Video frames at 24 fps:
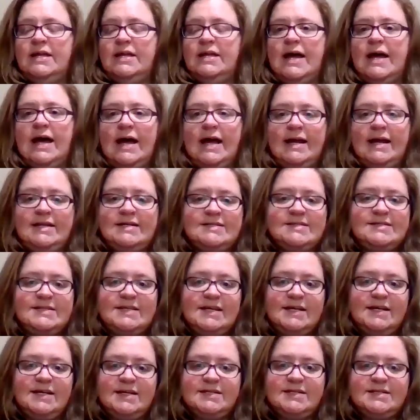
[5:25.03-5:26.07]
9
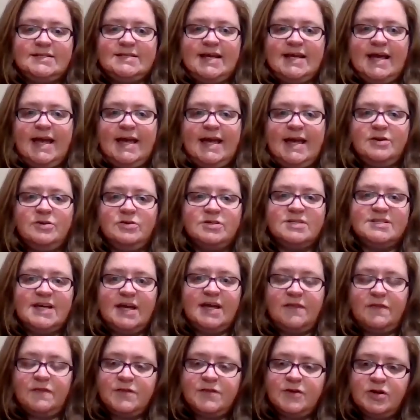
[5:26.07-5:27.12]
to 10 or
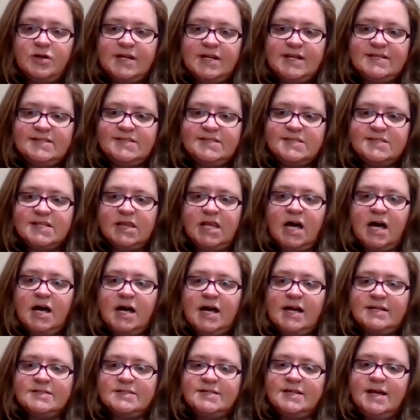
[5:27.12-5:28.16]
10:30
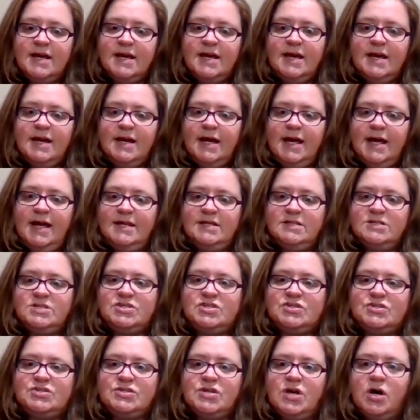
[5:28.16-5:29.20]
slot. And
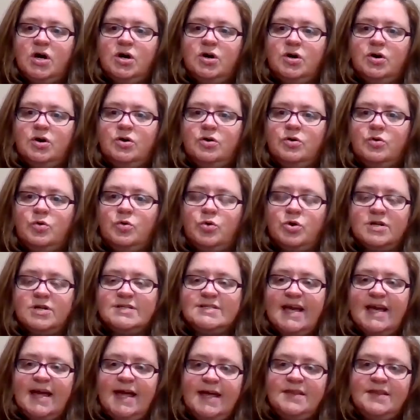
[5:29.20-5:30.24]
so, or
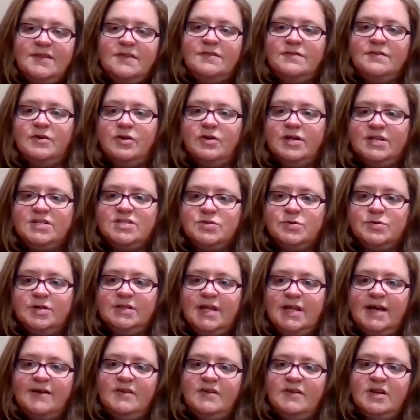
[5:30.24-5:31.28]
10:30 to
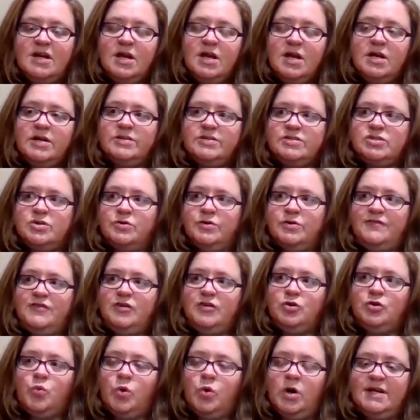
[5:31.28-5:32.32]
11. So if
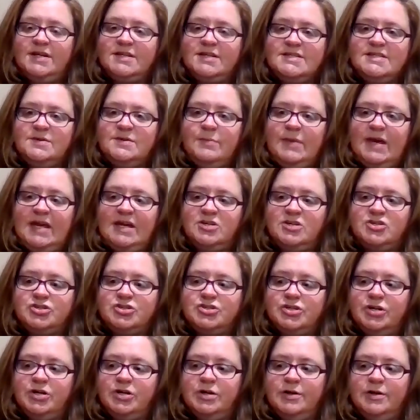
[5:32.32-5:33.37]
you wanted to make
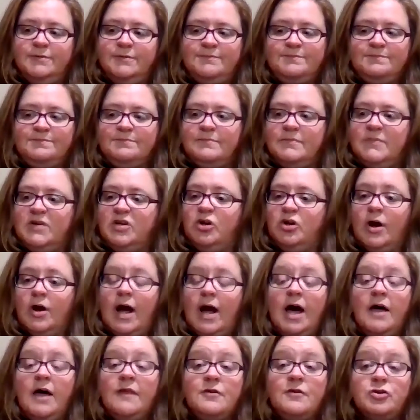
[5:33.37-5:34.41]
sure your
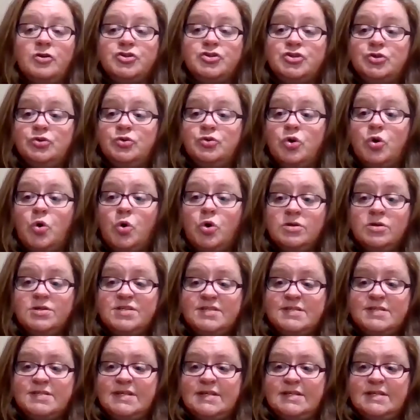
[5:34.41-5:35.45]
other two
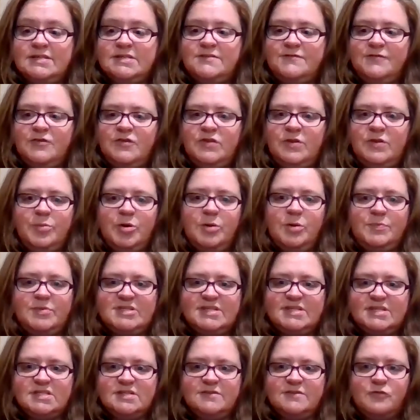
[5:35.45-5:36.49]
courses for the
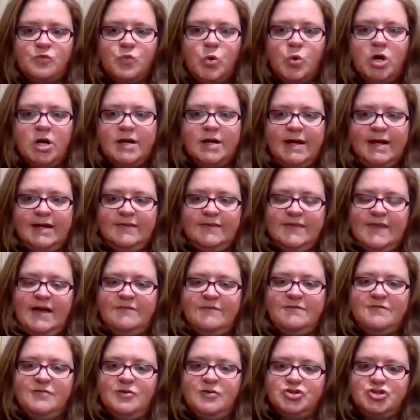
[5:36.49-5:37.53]
purposes of working
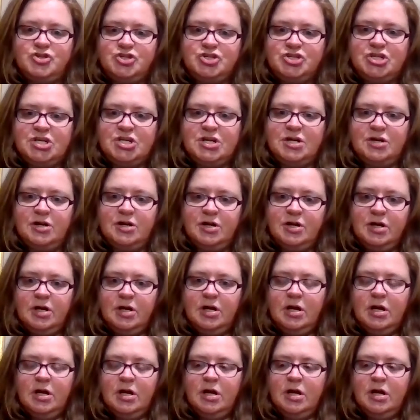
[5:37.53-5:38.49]
that first year